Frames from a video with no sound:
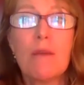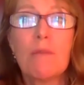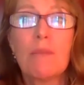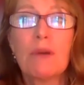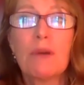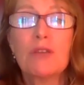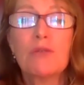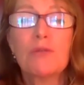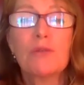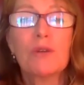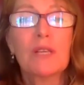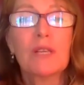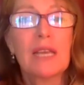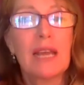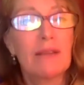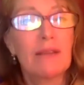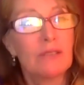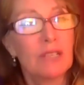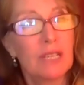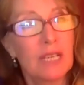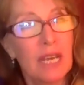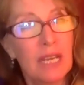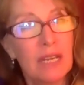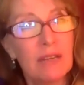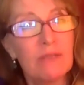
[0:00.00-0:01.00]
but you really have
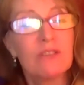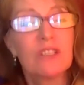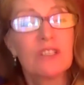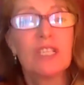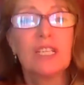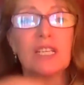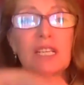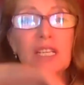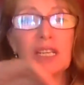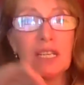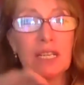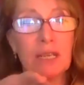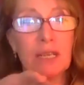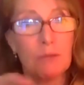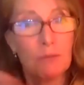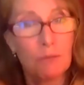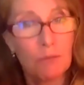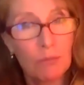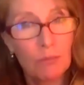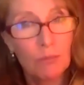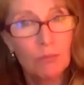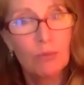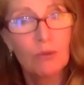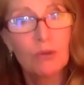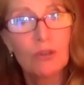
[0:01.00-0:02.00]
to kind of dig and
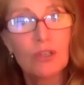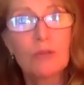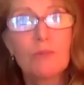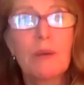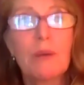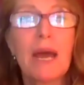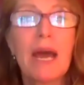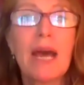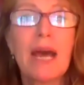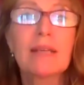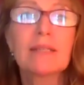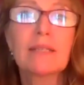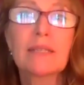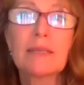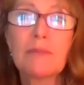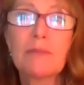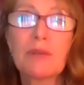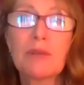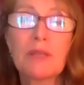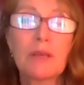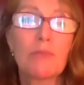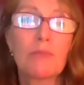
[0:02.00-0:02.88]
push past yeah.